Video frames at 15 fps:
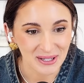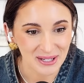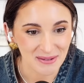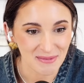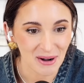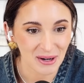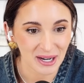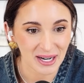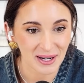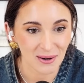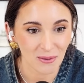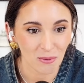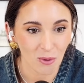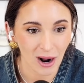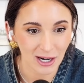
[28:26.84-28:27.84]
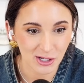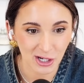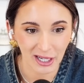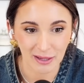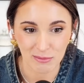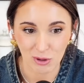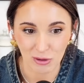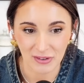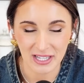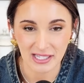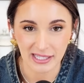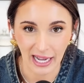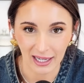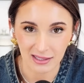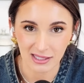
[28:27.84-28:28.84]
or demoted, watching a movie
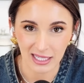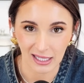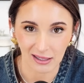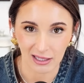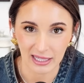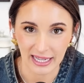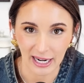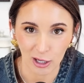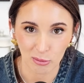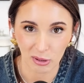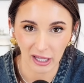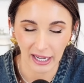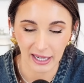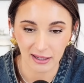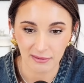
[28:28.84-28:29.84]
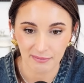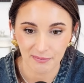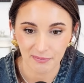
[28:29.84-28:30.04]
sex scene on the airplane.